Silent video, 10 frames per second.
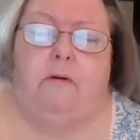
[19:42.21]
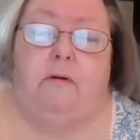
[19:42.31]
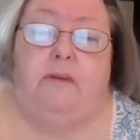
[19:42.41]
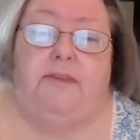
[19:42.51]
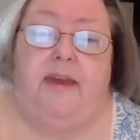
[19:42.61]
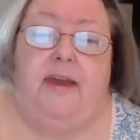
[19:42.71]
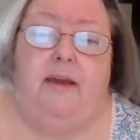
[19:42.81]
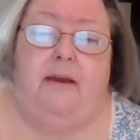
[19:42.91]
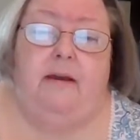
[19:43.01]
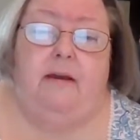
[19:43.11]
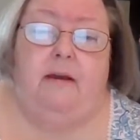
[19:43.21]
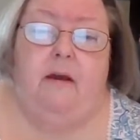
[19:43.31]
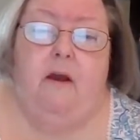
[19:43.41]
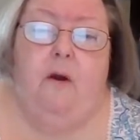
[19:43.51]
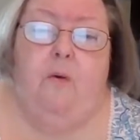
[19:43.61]
You think?
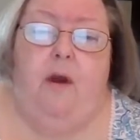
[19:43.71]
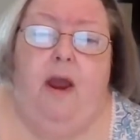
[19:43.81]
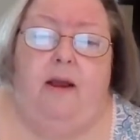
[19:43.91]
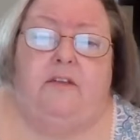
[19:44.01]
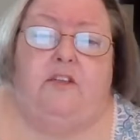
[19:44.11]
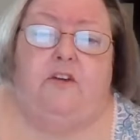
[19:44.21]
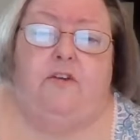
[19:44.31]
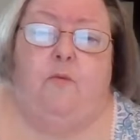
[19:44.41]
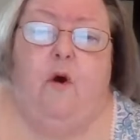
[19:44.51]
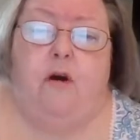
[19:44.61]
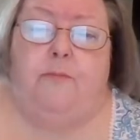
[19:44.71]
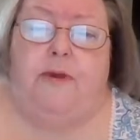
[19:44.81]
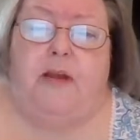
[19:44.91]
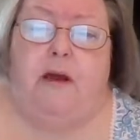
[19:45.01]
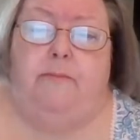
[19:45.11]
Where else could the water
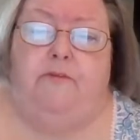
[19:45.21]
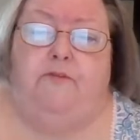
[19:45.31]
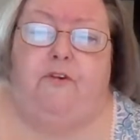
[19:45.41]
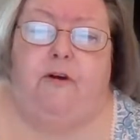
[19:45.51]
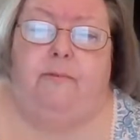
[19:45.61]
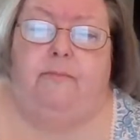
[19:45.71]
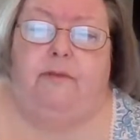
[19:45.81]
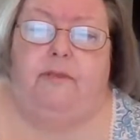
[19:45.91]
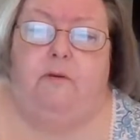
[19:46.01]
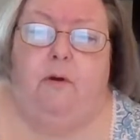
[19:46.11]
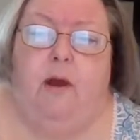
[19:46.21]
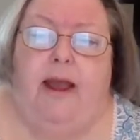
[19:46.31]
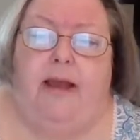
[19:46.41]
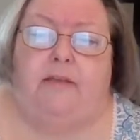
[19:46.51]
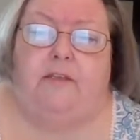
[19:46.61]
be coming from? Zero
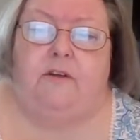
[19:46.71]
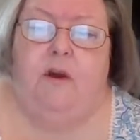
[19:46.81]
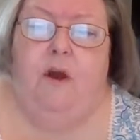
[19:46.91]
asked.